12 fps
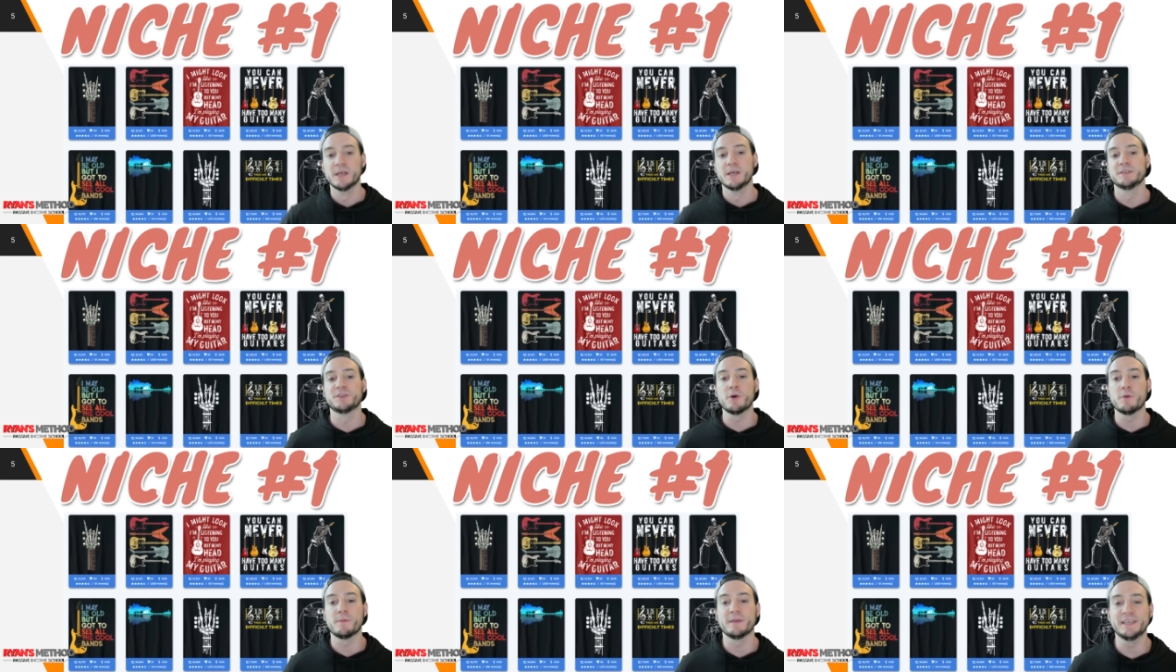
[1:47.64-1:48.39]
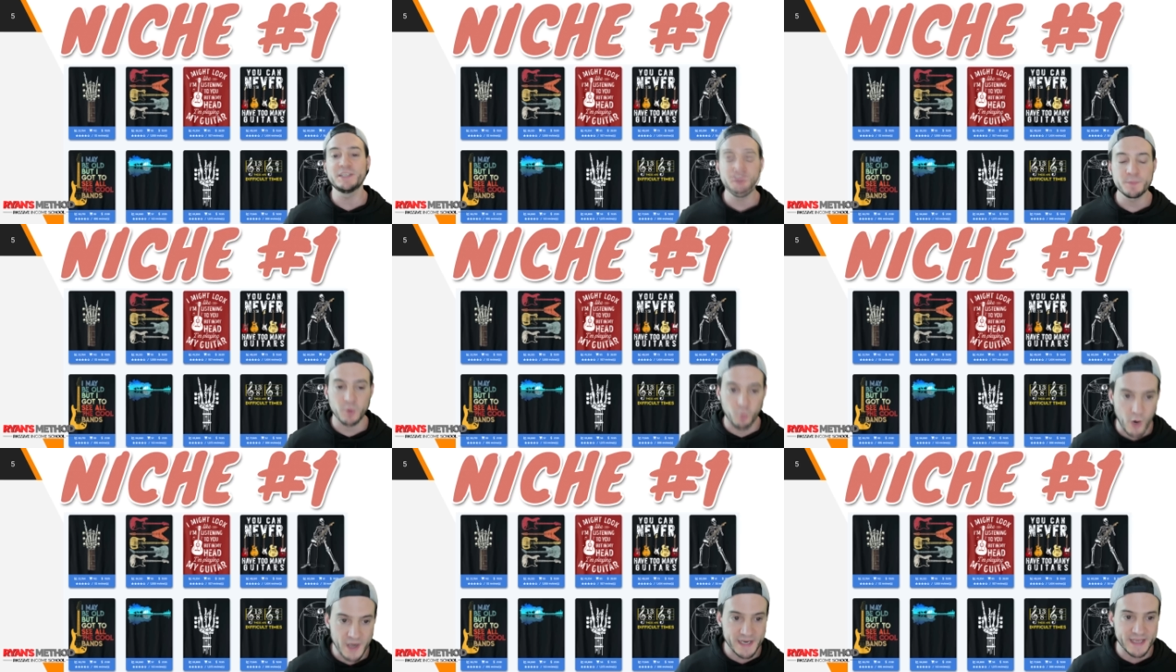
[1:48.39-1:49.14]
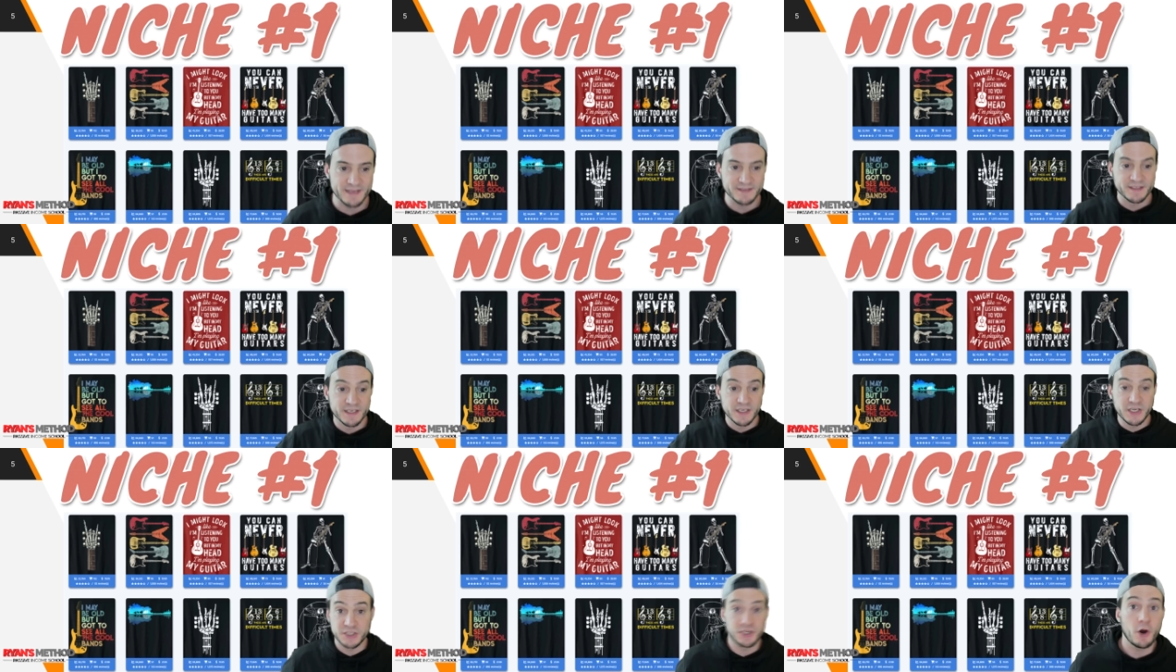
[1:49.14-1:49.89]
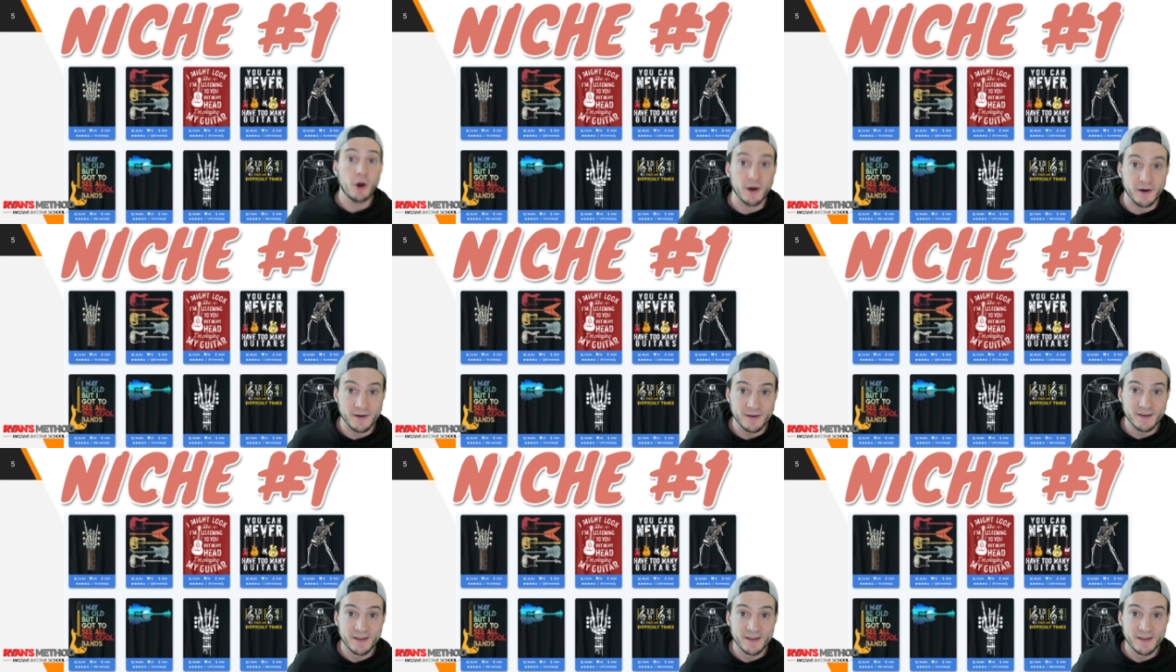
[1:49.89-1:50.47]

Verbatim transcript: So niche number one is guitar.